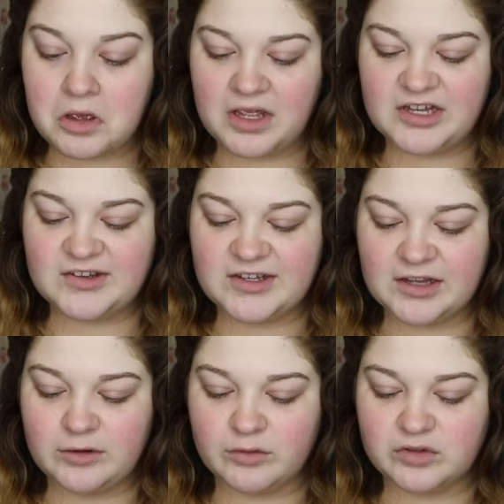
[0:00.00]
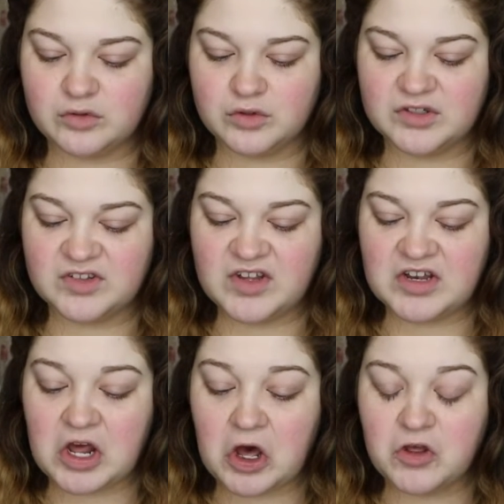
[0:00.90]
instantly restores
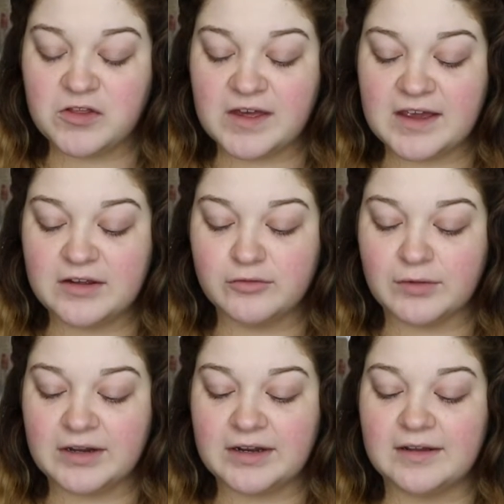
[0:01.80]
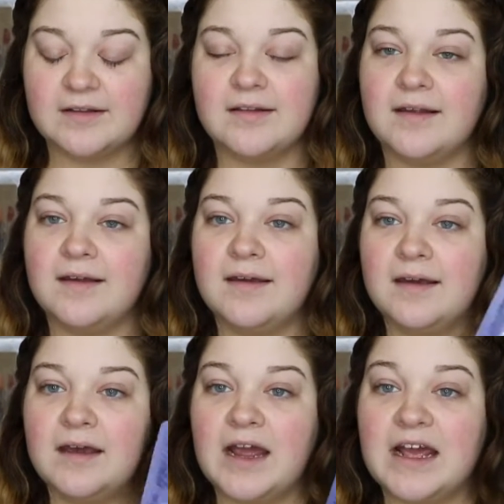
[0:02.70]
skin health and radiance.
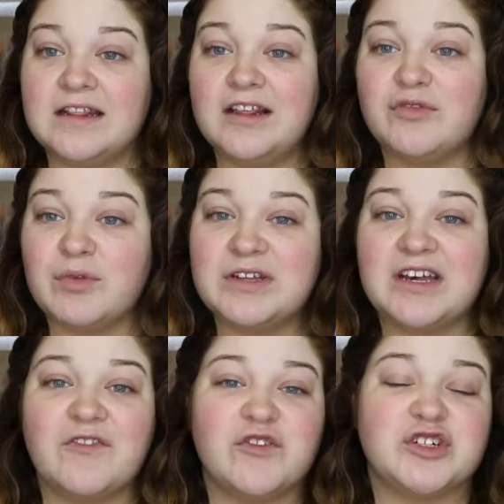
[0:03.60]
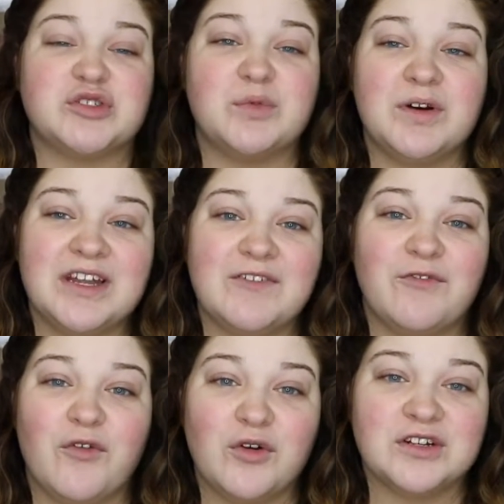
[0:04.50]
And these retail for
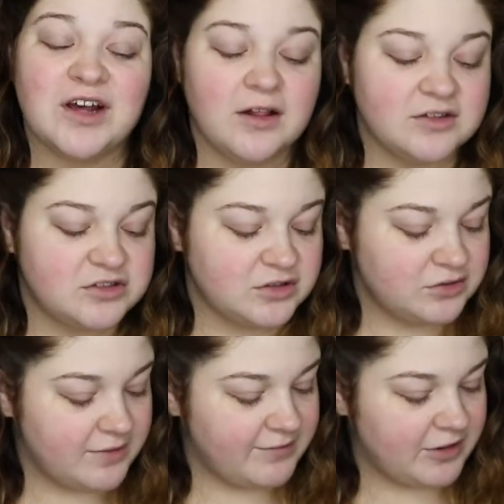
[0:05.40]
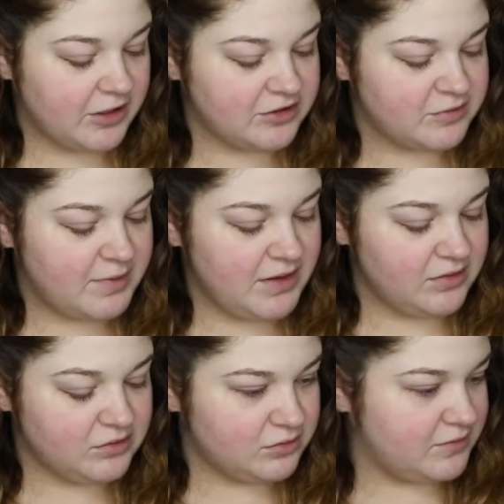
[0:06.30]
$24. $24 a
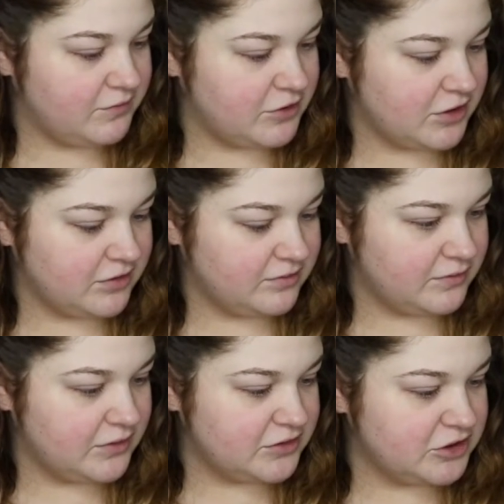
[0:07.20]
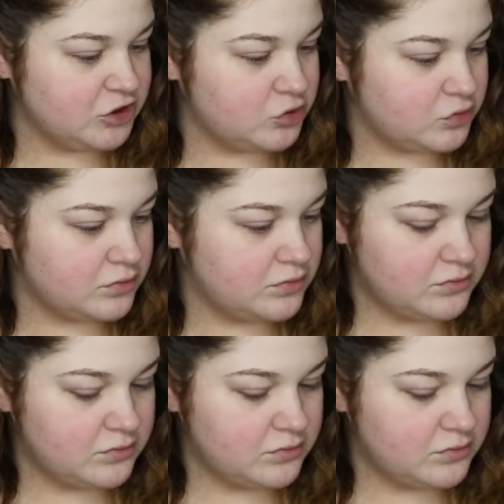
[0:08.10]
piece or $24 for the tube?